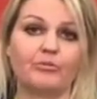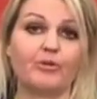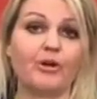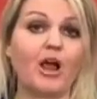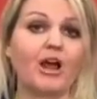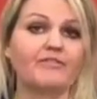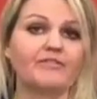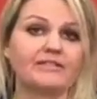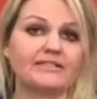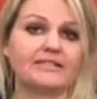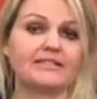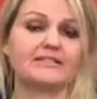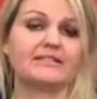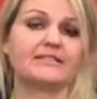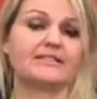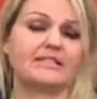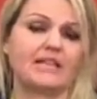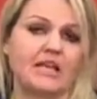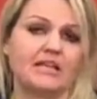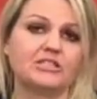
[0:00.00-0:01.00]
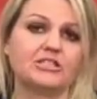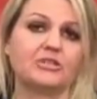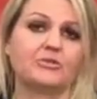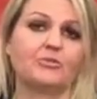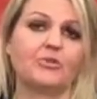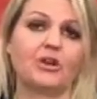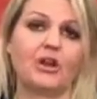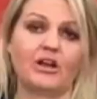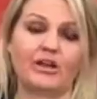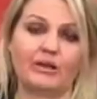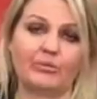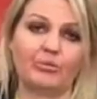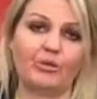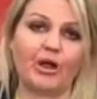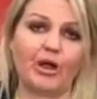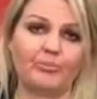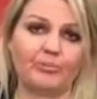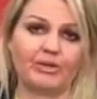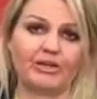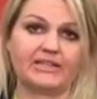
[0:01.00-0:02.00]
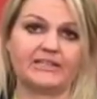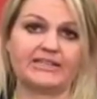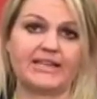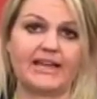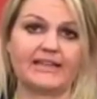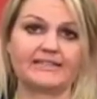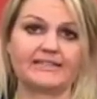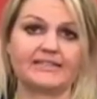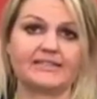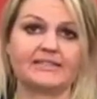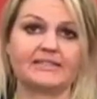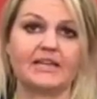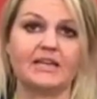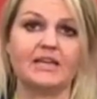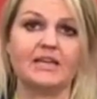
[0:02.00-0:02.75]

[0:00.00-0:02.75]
province's intention regarding property taxes.